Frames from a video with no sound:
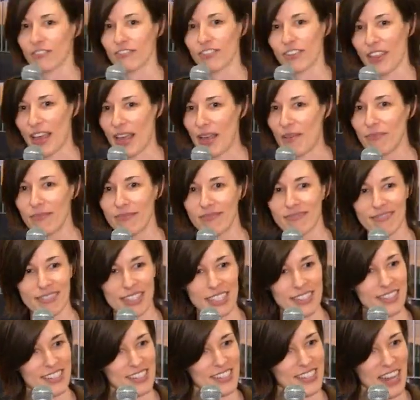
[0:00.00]
for them.
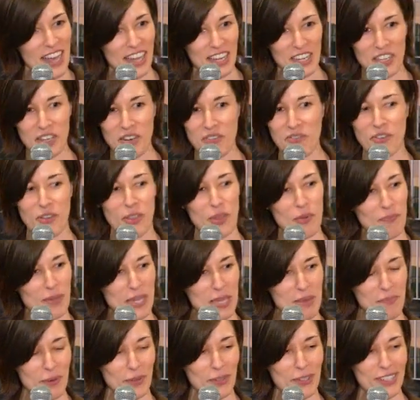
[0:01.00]
This is not good for the
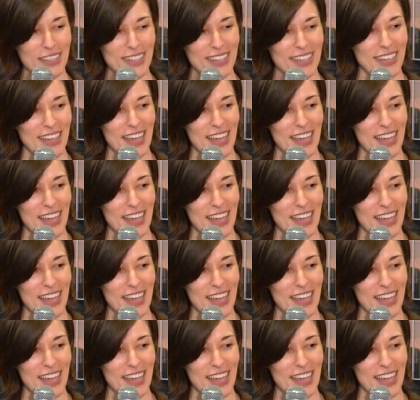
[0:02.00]
people.